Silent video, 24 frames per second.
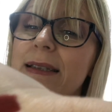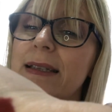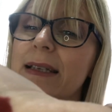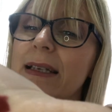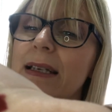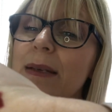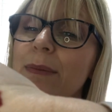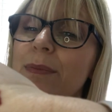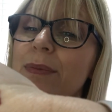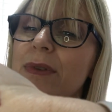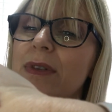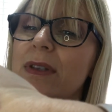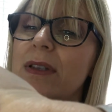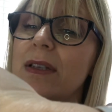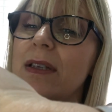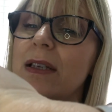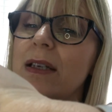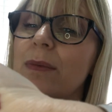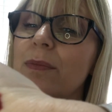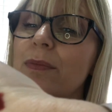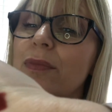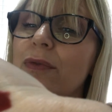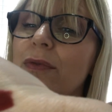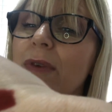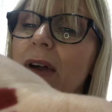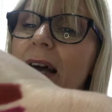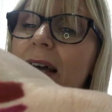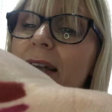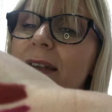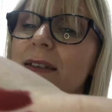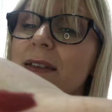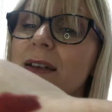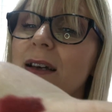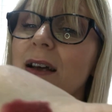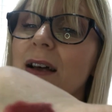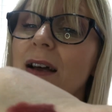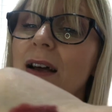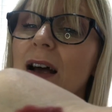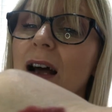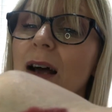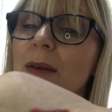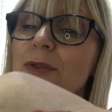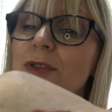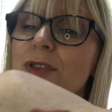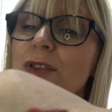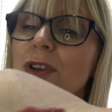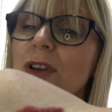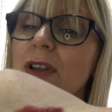deep deep red
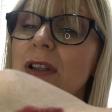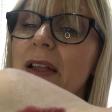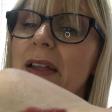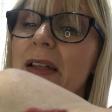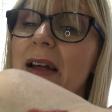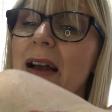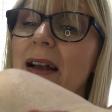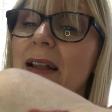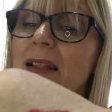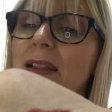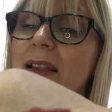I'm just looking at that